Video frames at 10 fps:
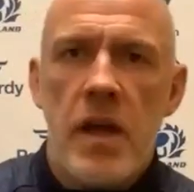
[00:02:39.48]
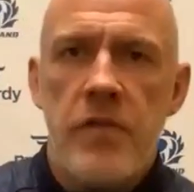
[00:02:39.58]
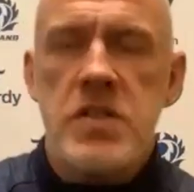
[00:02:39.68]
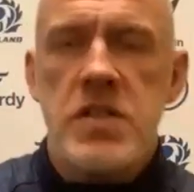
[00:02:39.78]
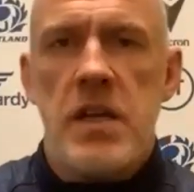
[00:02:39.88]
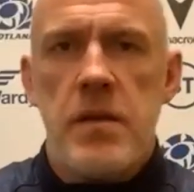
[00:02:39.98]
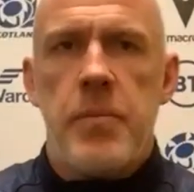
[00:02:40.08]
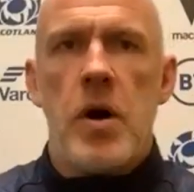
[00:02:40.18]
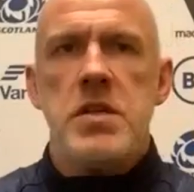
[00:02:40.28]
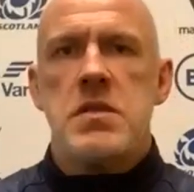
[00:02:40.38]
obviously the
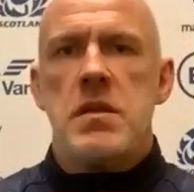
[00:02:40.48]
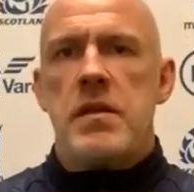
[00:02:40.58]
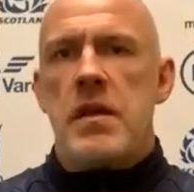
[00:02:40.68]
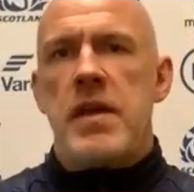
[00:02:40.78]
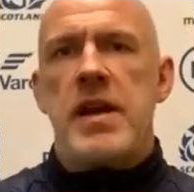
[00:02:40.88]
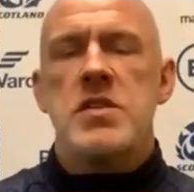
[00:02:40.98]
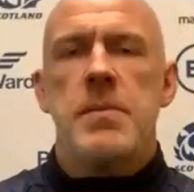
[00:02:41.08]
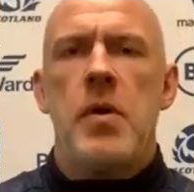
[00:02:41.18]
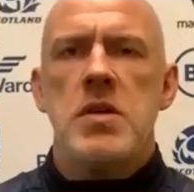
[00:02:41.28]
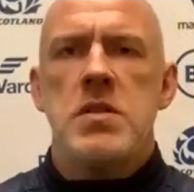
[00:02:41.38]
boys, the Exeter
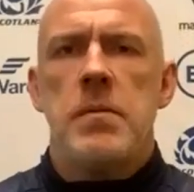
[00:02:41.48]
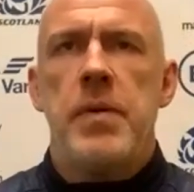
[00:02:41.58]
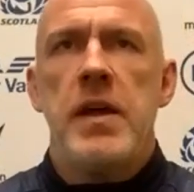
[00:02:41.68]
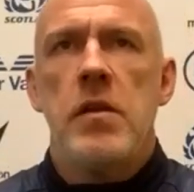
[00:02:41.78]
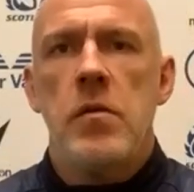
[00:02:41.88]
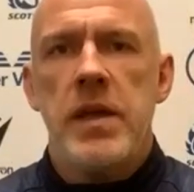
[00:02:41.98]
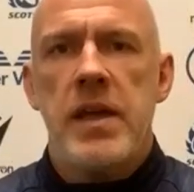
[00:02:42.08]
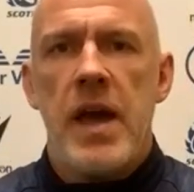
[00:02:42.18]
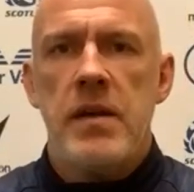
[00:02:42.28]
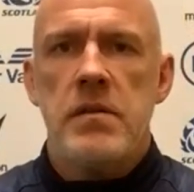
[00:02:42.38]
boys that were playing on the
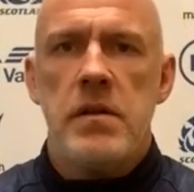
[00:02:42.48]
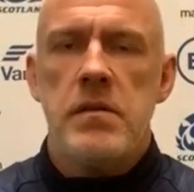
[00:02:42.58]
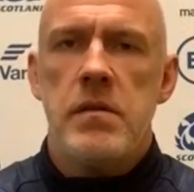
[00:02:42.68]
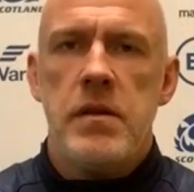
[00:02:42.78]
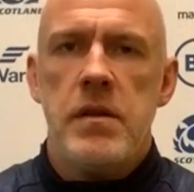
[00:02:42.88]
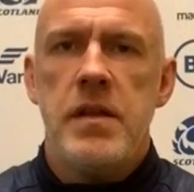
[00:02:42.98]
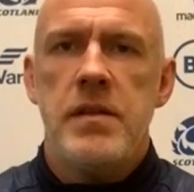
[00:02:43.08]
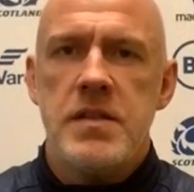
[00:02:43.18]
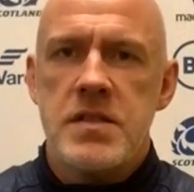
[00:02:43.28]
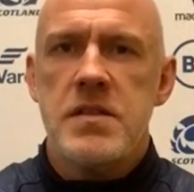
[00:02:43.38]
weekend, and
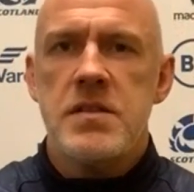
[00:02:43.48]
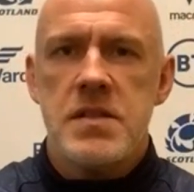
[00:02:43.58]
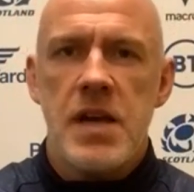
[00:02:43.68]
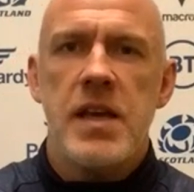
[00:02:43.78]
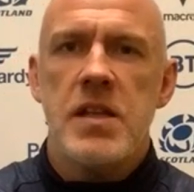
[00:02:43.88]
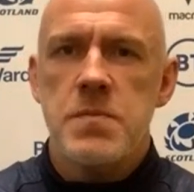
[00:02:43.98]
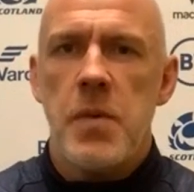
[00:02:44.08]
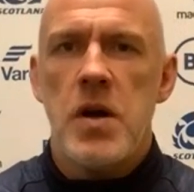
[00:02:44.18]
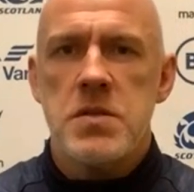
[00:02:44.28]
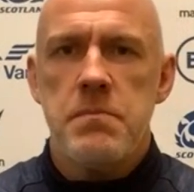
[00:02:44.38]
there's Lions
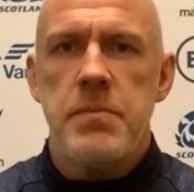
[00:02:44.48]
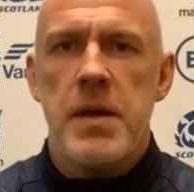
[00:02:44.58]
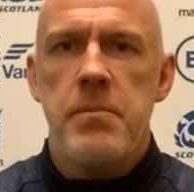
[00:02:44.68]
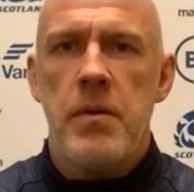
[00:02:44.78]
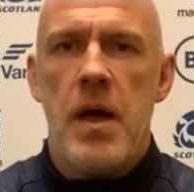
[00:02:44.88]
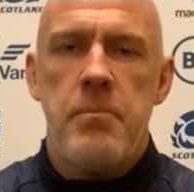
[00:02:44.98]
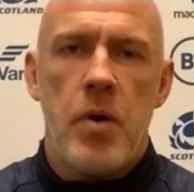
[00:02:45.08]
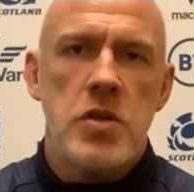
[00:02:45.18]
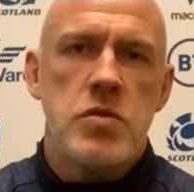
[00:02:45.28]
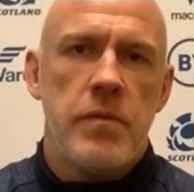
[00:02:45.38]
boys and big
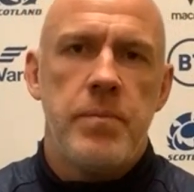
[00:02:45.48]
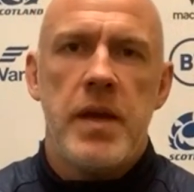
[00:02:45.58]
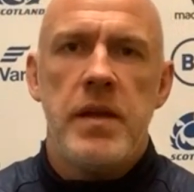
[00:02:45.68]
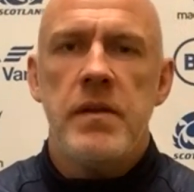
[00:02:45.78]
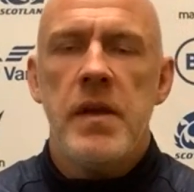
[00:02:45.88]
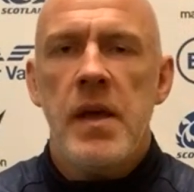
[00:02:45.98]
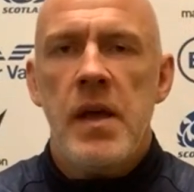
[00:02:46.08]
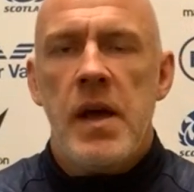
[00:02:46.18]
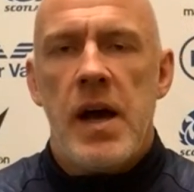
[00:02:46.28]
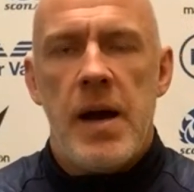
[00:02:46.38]
boys who have played
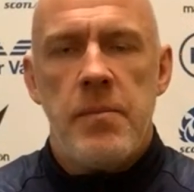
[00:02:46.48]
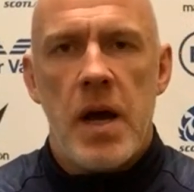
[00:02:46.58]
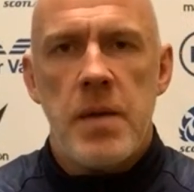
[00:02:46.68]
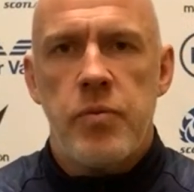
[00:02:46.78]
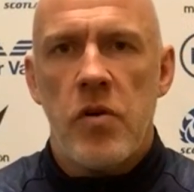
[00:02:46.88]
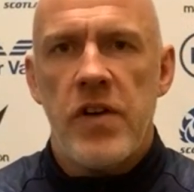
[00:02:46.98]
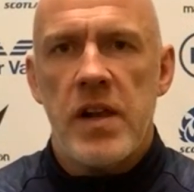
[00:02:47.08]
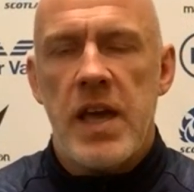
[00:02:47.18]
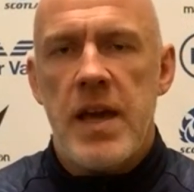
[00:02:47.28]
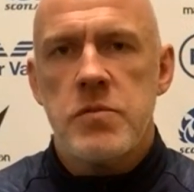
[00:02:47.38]
high-profile
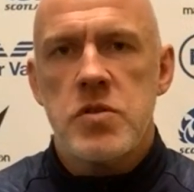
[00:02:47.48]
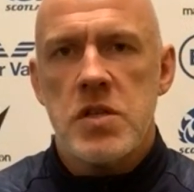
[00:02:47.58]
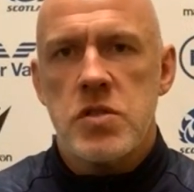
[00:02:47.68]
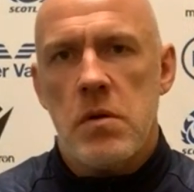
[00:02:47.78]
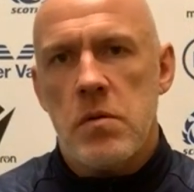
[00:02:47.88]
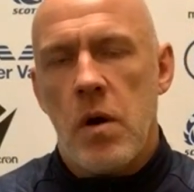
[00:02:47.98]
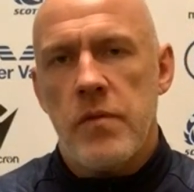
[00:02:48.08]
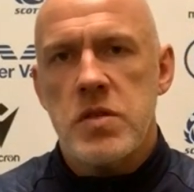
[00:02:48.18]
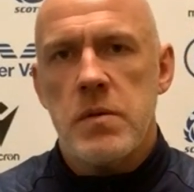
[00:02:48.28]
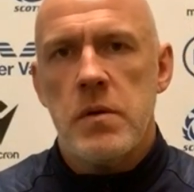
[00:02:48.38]
games. So
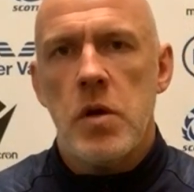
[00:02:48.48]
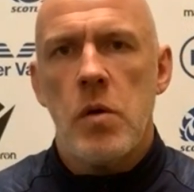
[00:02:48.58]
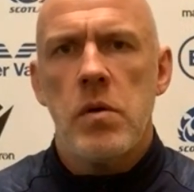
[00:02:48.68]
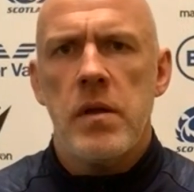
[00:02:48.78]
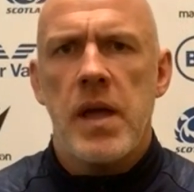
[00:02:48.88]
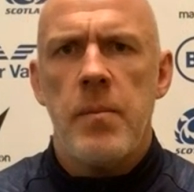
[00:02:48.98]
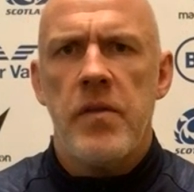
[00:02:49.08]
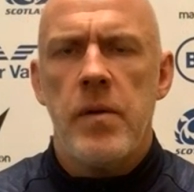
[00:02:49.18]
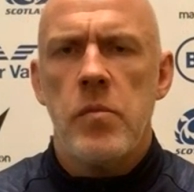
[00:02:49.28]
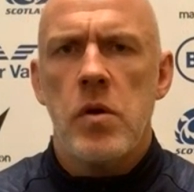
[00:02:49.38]
obviously we know a couple
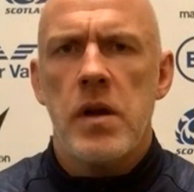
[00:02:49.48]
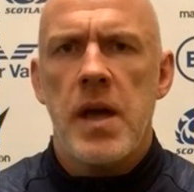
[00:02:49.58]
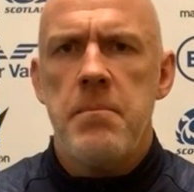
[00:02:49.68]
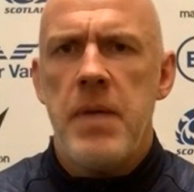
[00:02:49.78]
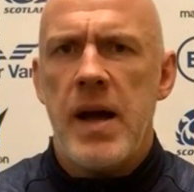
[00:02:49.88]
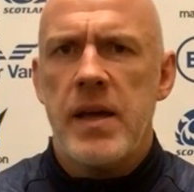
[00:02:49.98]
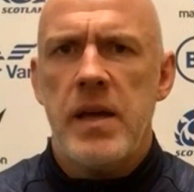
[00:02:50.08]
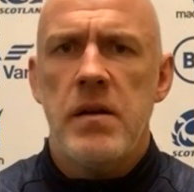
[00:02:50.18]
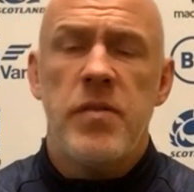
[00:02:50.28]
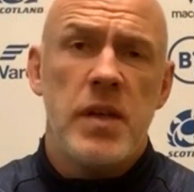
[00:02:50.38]
of them are going to come back
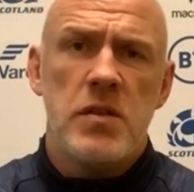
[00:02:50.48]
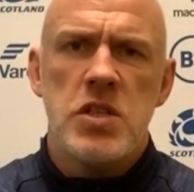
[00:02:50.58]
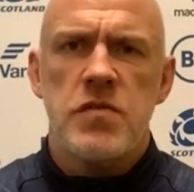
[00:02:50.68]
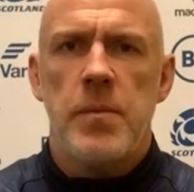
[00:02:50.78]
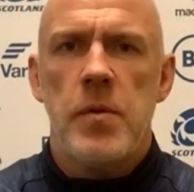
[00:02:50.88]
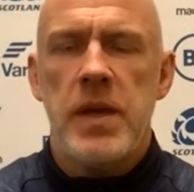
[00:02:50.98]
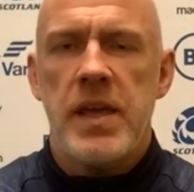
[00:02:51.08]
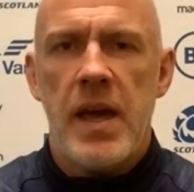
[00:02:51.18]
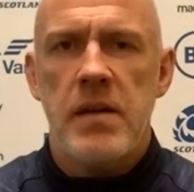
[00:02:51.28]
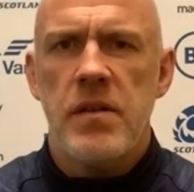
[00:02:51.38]
in. I think just from the
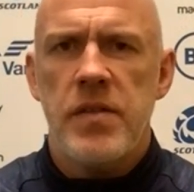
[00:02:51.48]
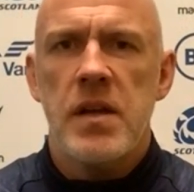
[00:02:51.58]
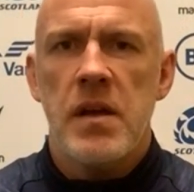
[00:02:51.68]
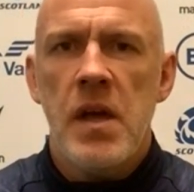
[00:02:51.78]
weekend, I think